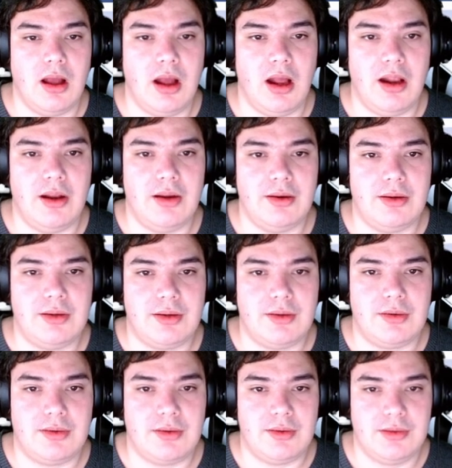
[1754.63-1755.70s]
And
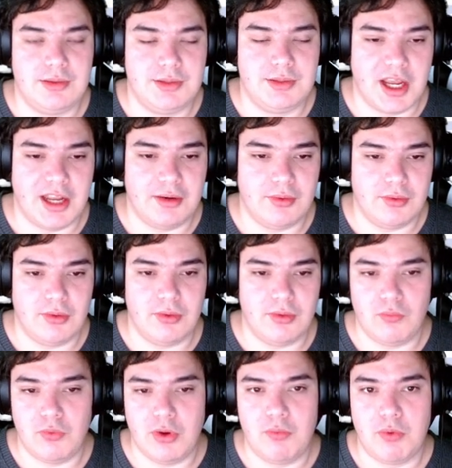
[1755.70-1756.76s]
then
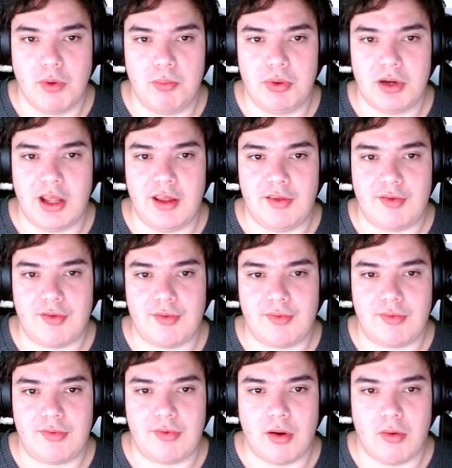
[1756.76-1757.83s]
we replace
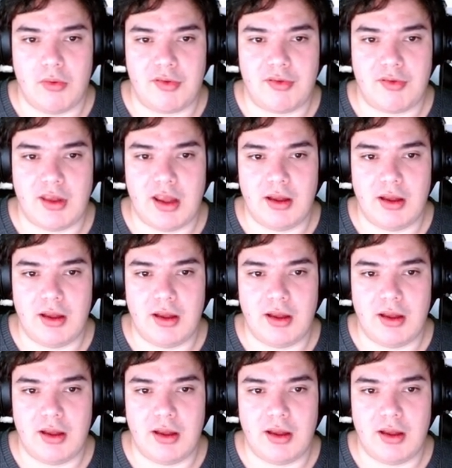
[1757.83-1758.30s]
those